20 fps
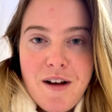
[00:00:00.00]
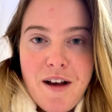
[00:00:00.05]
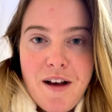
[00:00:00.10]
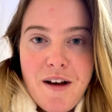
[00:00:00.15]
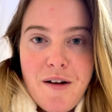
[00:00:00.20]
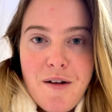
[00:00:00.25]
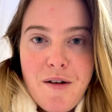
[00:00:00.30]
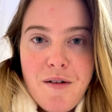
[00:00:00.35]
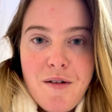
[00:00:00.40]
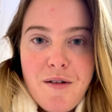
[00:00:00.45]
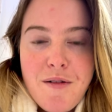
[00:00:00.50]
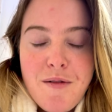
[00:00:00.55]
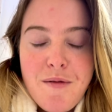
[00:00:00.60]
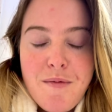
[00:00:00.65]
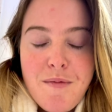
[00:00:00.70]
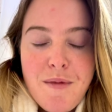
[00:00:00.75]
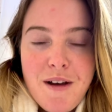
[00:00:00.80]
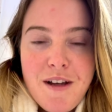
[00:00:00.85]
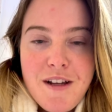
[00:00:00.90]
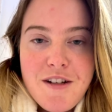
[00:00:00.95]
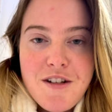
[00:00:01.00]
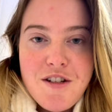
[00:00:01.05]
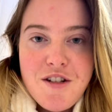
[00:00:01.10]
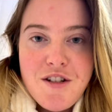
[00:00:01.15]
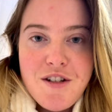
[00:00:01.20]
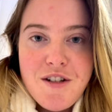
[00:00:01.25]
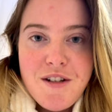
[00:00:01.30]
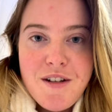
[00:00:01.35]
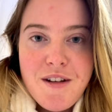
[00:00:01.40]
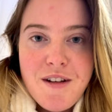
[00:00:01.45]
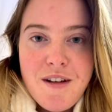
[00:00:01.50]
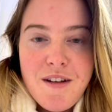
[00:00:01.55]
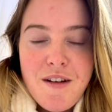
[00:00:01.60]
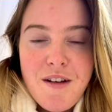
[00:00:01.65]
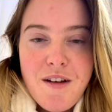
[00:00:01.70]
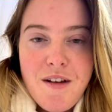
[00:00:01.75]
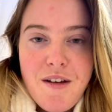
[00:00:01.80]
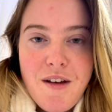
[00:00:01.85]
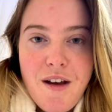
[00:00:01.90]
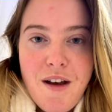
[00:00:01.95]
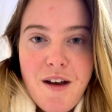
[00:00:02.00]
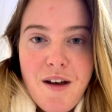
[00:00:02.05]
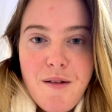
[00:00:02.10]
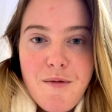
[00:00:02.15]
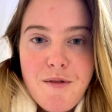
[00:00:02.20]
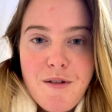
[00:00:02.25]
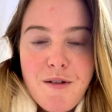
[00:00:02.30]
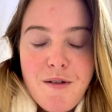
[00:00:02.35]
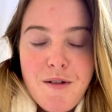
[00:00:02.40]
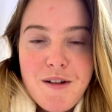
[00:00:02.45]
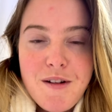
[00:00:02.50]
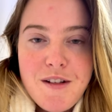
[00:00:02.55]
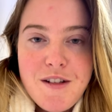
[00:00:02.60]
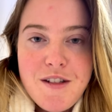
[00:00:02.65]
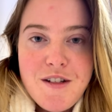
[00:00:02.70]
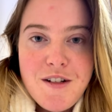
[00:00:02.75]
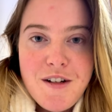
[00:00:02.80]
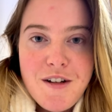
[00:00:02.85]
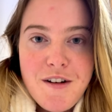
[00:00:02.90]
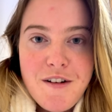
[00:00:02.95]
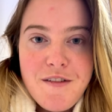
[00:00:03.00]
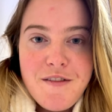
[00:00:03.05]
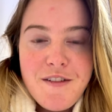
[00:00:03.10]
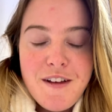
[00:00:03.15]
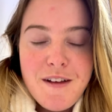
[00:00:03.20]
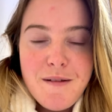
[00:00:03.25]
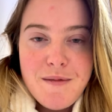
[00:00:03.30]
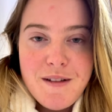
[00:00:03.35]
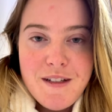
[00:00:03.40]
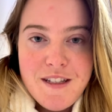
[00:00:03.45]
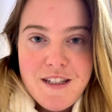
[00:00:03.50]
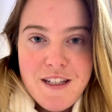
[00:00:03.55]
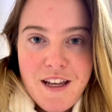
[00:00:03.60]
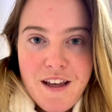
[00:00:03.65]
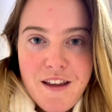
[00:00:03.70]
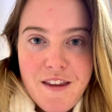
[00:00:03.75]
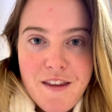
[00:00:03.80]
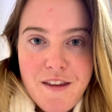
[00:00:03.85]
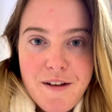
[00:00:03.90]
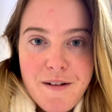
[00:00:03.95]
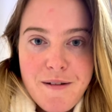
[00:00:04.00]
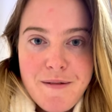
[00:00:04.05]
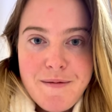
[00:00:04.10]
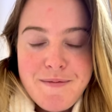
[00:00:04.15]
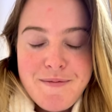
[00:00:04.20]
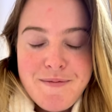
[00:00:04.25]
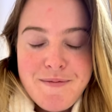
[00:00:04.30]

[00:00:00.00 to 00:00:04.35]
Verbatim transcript: how much um, we were going to start our family together.